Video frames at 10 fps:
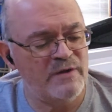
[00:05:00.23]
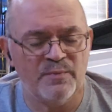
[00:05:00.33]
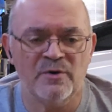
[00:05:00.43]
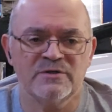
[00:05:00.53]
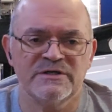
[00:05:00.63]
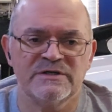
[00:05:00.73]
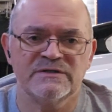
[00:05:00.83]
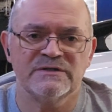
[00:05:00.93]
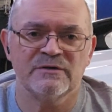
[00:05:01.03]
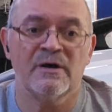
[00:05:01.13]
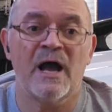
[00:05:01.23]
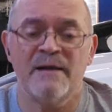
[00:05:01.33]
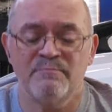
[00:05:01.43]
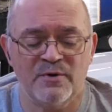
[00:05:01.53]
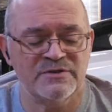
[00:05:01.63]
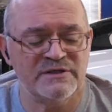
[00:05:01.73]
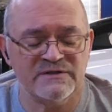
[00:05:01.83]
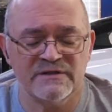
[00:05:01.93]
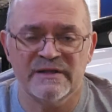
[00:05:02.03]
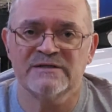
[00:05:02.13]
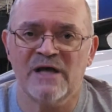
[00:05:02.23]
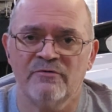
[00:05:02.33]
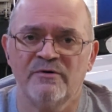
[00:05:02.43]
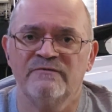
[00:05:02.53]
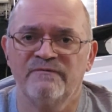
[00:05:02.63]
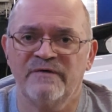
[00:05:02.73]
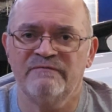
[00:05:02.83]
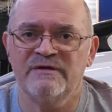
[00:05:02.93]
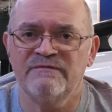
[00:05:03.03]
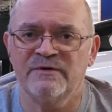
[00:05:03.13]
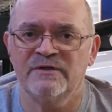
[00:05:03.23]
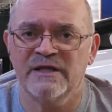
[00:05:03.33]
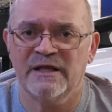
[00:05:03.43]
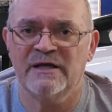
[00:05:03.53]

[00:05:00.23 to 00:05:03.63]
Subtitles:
I purchased this 150-foot